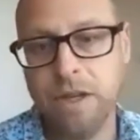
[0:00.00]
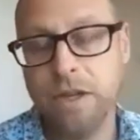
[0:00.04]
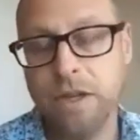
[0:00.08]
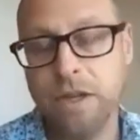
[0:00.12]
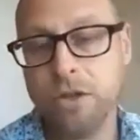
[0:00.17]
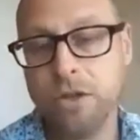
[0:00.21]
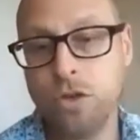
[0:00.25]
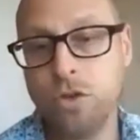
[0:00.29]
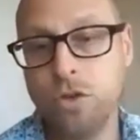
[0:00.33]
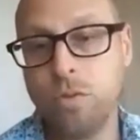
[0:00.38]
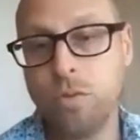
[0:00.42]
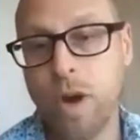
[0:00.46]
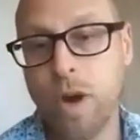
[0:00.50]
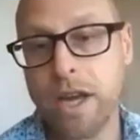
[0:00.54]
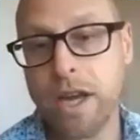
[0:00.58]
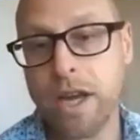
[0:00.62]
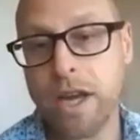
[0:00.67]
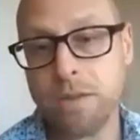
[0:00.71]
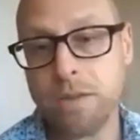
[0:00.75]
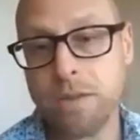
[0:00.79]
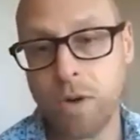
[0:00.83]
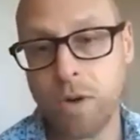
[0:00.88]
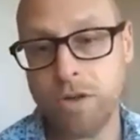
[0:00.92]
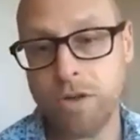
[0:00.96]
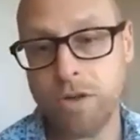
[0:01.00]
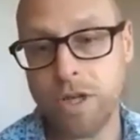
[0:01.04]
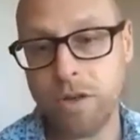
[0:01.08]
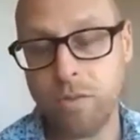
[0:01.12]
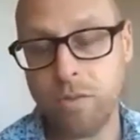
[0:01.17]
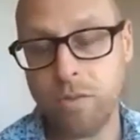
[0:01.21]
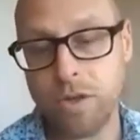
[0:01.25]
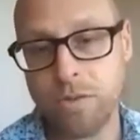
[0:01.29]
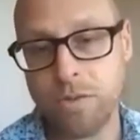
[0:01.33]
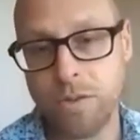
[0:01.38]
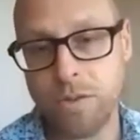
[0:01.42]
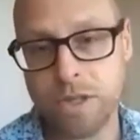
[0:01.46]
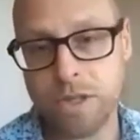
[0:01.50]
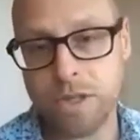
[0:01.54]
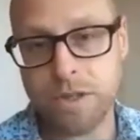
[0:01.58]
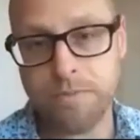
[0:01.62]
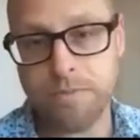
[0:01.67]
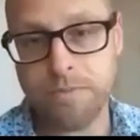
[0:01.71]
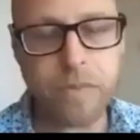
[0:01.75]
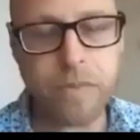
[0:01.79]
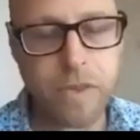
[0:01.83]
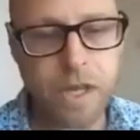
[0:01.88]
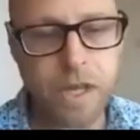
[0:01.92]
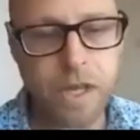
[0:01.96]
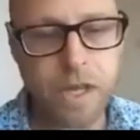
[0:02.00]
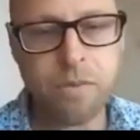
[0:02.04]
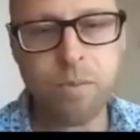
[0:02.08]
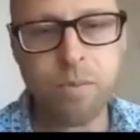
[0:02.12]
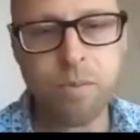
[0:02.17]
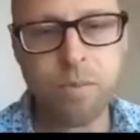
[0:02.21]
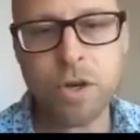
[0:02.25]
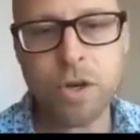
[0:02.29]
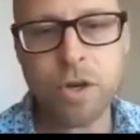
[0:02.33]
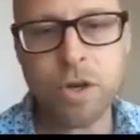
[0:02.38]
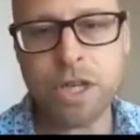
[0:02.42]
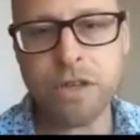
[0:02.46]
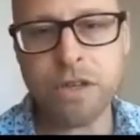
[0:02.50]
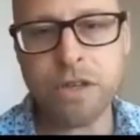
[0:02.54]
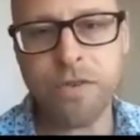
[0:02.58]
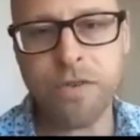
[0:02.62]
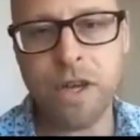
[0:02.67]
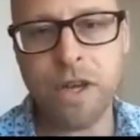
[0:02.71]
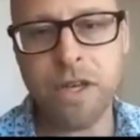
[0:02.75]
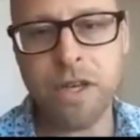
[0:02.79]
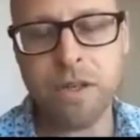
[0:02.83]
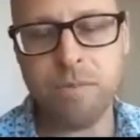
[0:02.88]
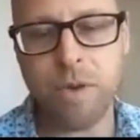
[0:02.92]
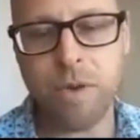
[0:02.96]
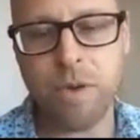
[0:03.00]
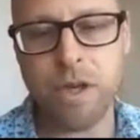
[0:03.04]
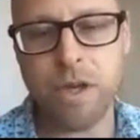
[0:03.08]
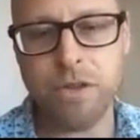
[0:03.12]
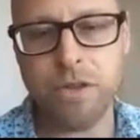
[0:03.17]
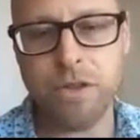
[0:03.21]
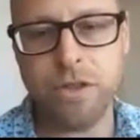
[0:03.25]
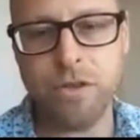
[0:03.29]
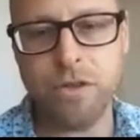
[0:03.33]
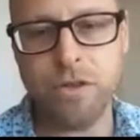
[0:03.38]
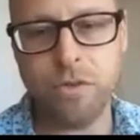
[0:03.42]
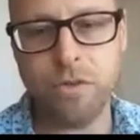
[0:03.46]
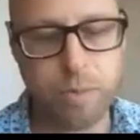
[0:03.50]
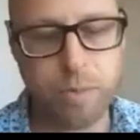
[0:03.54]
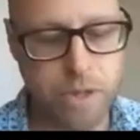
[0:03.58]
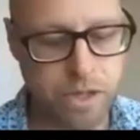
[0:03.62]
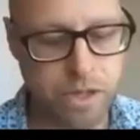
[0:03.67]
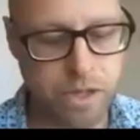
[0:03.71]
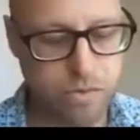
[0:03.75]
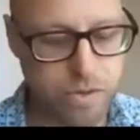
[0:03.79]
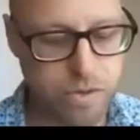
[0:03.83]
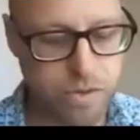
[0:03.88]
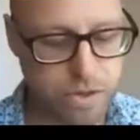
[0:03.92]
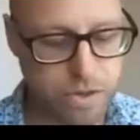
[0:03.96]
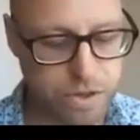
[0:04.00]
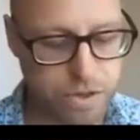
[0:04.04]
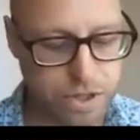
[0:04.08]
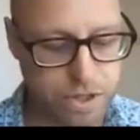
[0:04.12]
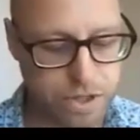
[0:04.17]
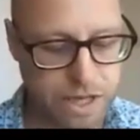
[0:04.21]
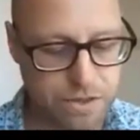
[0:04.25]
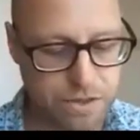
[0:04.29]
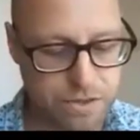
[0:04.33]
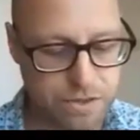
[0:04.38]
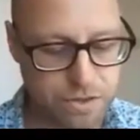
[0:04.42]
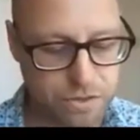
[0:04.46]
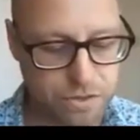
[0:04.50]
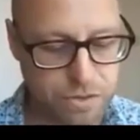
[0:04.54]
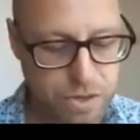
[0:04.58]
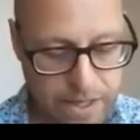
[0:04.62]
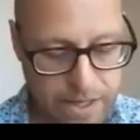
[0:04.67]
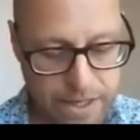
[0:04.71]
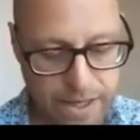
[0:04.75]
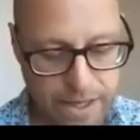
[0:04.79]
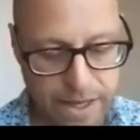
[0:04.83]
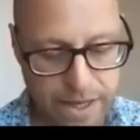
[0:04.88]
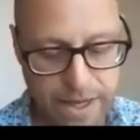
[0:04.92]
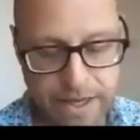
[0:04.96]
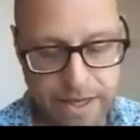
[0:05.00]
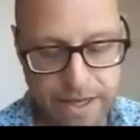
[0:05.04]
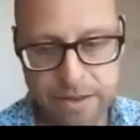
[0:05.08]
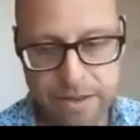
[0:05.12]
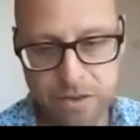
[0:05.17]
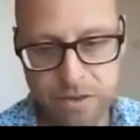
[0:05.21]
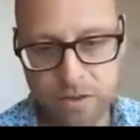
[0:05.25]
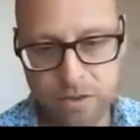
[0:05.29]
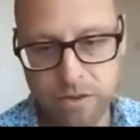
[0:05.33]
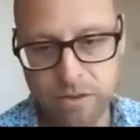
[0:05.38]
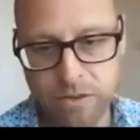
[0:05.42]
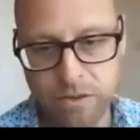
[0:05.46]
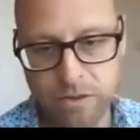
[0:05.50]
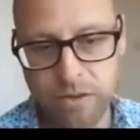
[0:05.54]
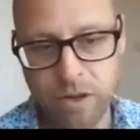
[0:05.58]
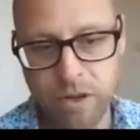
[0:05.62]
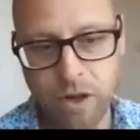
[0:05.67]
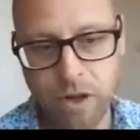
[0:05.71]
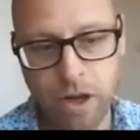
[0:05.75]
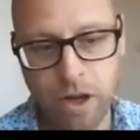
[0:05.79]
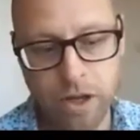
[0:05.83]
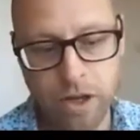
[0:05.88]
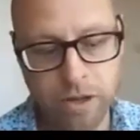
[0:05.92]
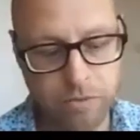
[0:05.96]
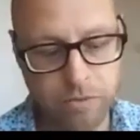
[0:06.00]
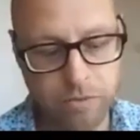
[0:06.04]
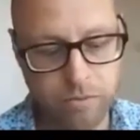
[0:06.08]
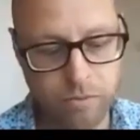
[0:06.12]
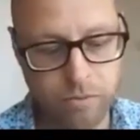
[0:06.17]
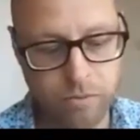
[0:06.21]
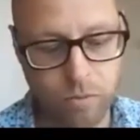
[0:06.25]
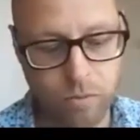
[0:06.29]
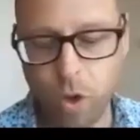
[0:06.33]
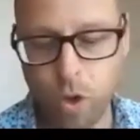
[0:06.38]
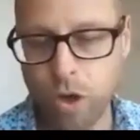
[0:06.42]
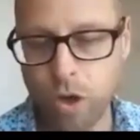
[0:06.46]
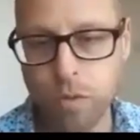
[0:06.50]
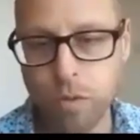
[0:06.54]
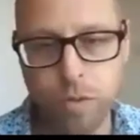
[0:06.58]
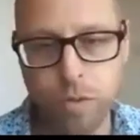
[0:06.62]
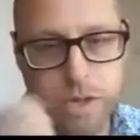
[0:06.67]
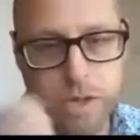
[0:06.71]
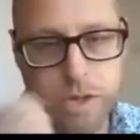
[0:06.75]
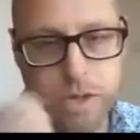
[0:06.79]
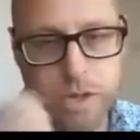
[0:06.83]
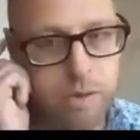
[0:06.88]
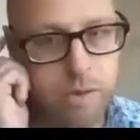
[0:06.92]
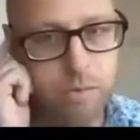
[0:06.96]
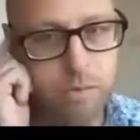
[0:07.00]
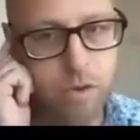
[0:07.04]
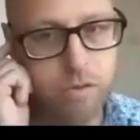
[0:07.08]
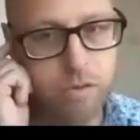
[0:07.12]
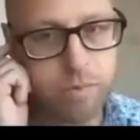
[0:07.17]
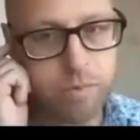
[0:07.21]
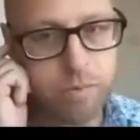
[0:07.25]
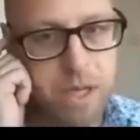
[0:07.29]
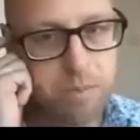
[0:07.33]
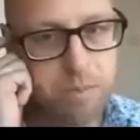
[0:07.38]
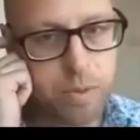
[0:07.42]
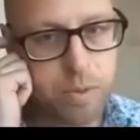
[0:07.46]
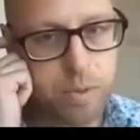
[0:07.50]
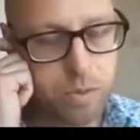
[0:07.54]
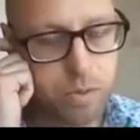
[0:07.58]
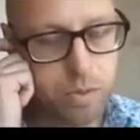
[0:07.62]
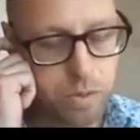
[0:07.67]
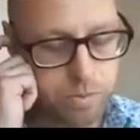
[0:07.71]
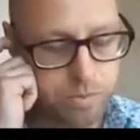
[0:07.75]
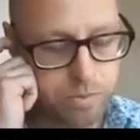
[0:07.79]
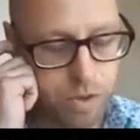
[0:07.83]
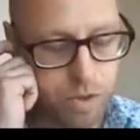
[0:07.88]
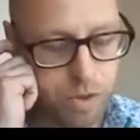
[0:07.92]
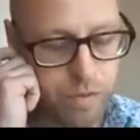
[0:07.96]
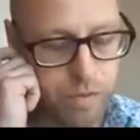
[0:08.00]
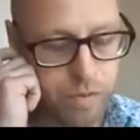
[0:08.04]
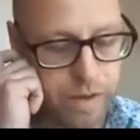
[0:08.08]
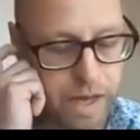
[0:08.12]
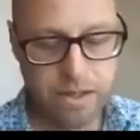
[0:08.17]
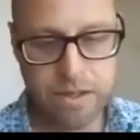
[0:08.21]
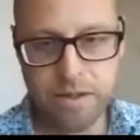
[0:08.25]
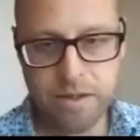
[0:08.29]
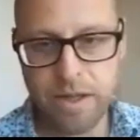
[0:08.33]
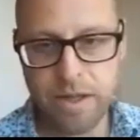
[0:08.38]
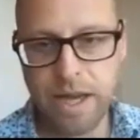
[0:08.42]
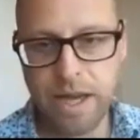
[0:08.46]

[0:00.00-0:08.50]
TwoRains project, which was a project funded by the European Research Council. And I work with a number of people on that.